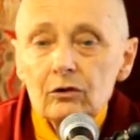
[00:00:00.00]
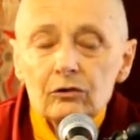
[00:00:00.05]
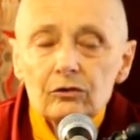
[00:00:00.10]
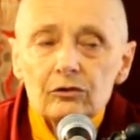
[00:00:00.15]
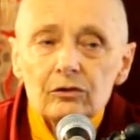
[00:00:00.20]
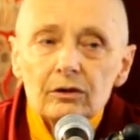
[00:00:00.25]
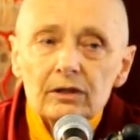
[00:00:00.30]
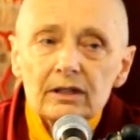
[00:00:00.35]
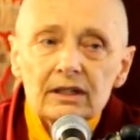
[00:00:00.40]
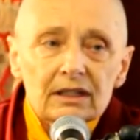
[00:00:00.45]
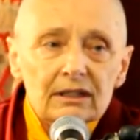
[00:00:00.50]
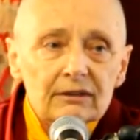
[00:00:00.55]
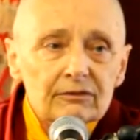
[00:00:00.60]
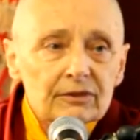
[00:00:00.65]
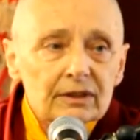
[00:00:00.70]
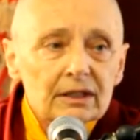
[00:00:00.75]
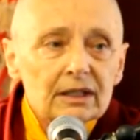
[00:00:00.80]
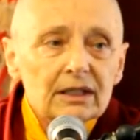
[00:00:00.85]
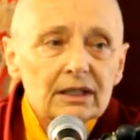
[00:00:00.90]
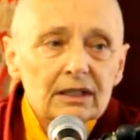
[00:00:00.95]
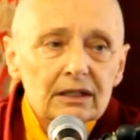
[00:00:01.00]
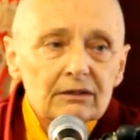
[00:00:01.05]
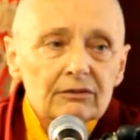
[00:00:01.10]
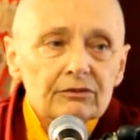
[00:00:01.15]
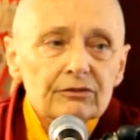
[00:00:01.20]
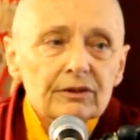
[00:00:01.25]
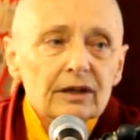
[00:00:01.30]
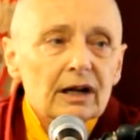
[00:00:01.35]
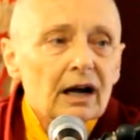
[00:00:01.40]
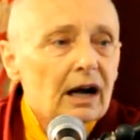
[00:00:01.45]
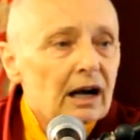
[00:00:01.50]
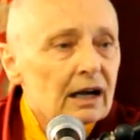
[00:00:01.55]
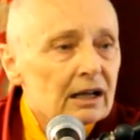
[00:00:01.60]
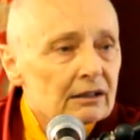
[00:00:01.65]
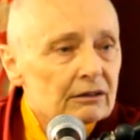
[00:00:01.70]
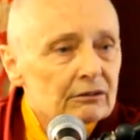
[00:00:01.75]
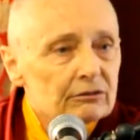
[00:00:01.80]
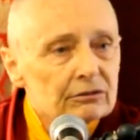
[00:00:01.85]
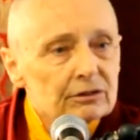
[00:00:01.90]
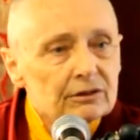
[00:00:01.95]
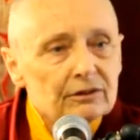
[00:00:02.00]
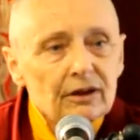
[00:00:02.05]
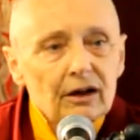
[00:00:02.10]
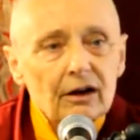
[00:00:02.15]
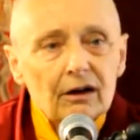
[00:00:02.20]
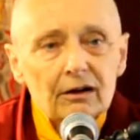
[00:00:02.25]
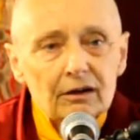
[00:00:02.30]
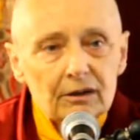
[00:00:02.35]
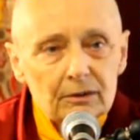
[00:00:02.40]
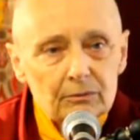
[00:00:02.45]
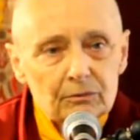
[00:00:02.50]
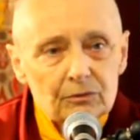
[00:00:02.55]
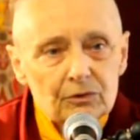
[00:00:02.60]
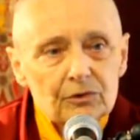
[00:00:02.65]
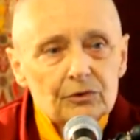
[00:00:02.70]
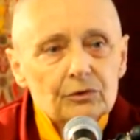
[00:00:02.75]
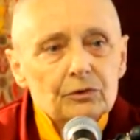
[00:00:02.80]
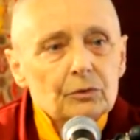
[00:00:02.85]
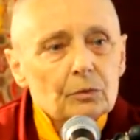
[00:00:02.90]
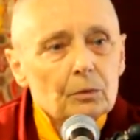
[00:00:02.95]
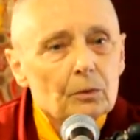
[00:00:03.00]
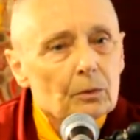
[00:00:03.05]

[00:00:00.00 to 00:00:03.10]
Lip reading: So even if 100 times